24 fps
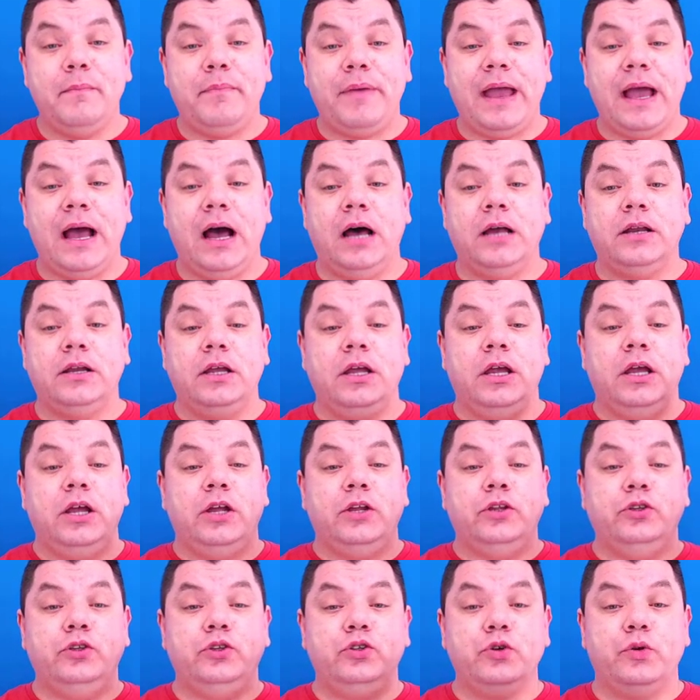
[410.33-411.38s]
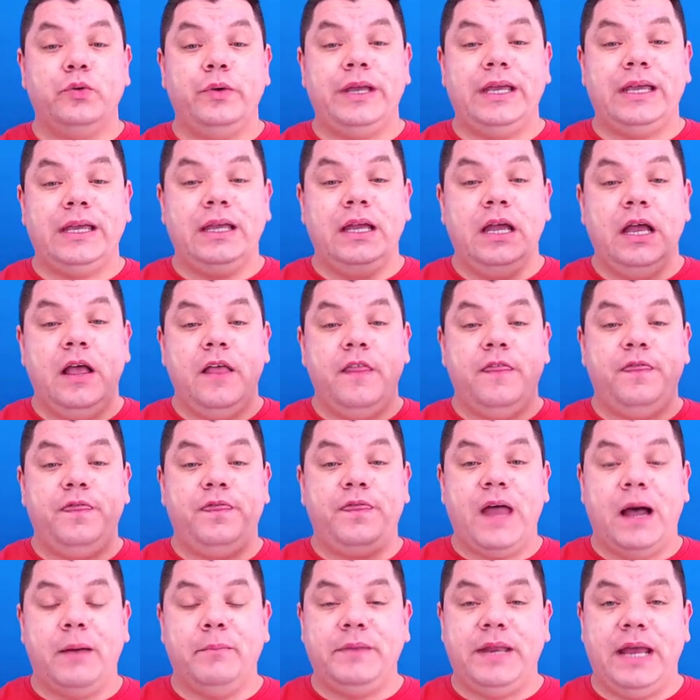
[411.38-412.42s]
about doing
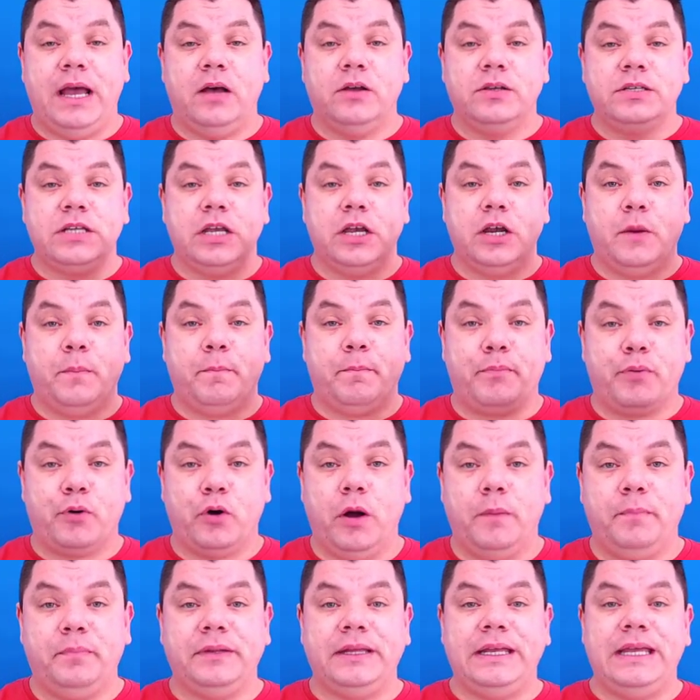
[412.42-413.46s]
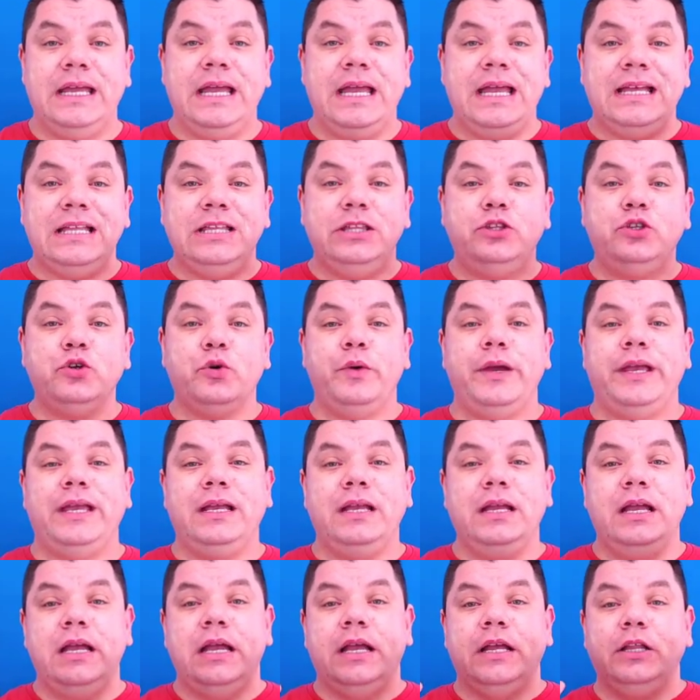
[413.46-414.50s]
thumbnails properly,
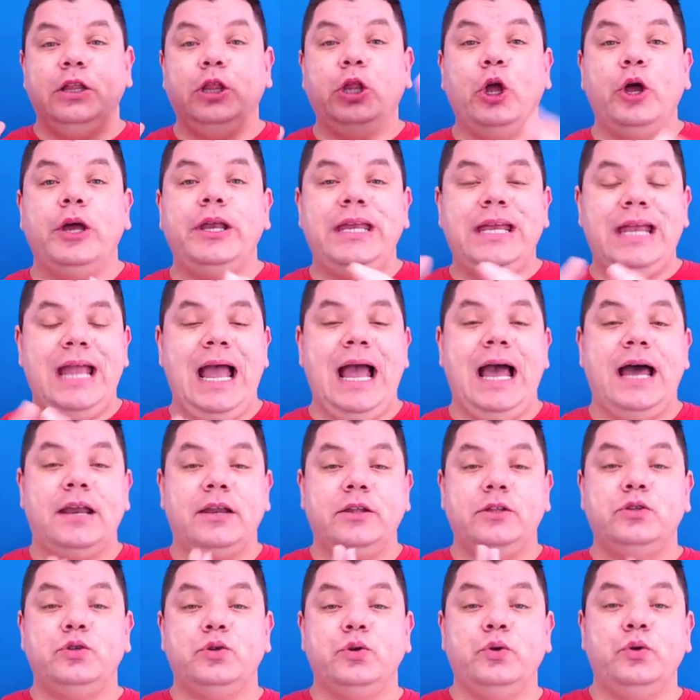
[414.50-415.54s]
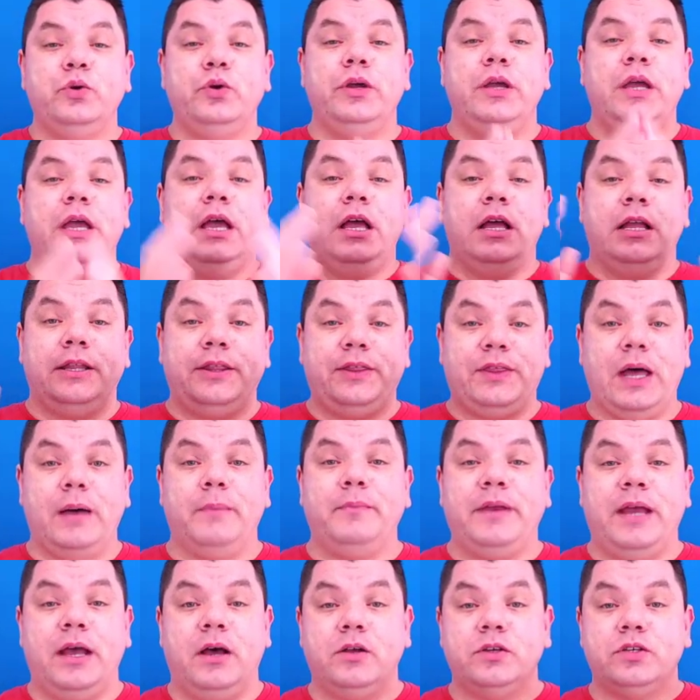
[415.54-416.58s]
learning how to do
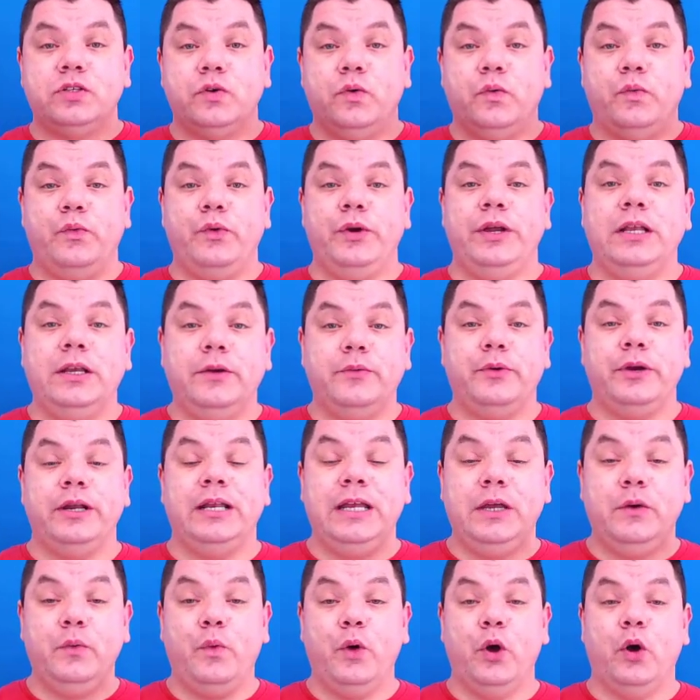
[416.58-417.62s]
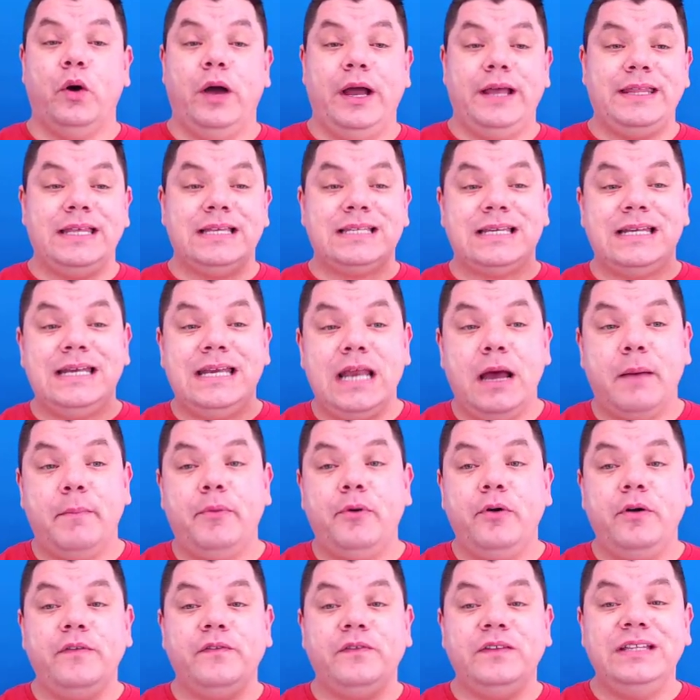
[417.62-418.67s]
thumbnails really, really well. And there's a
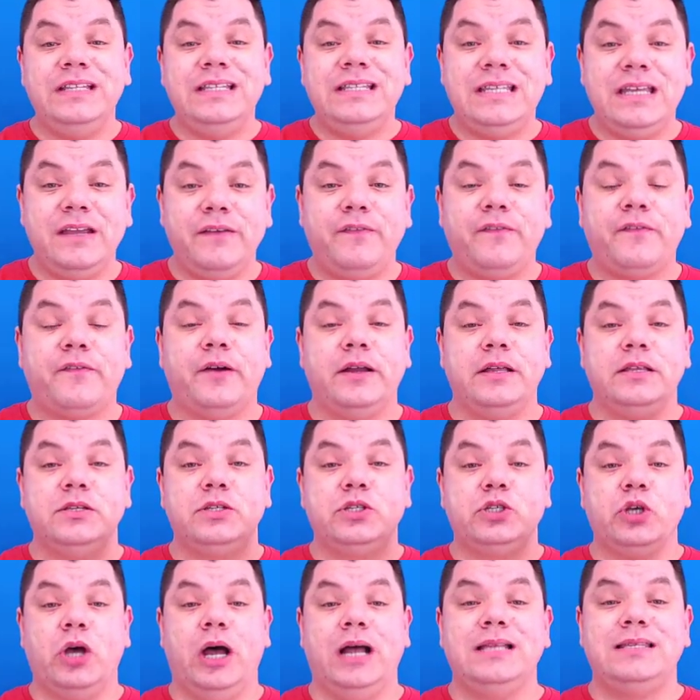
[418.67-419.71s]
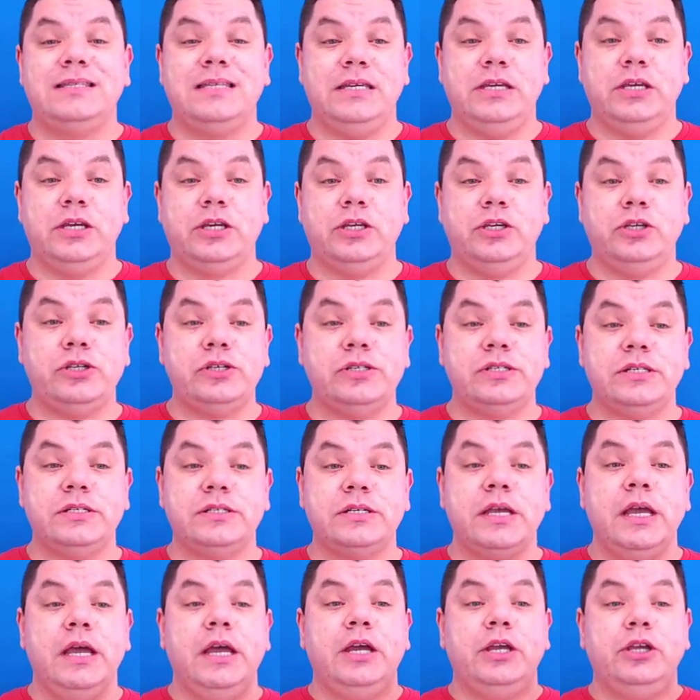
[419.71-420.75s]
number of different sites that you can use
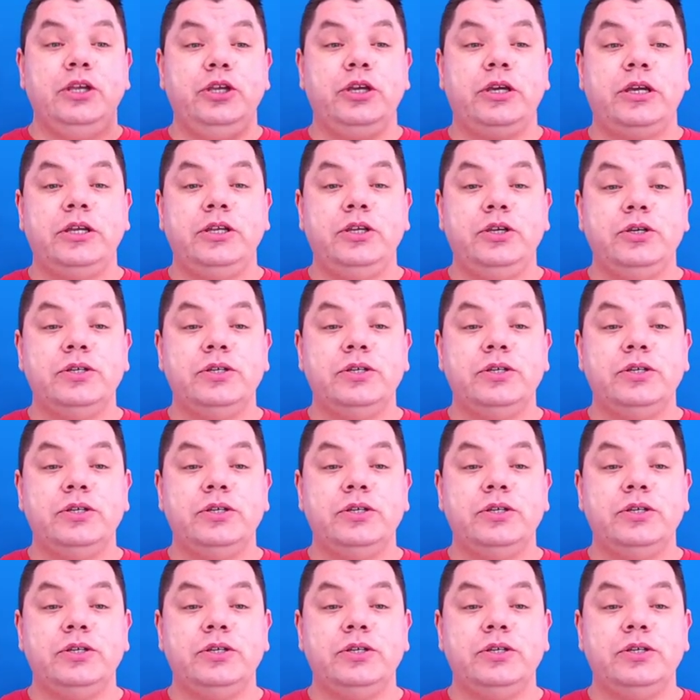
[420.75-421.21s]
this. You can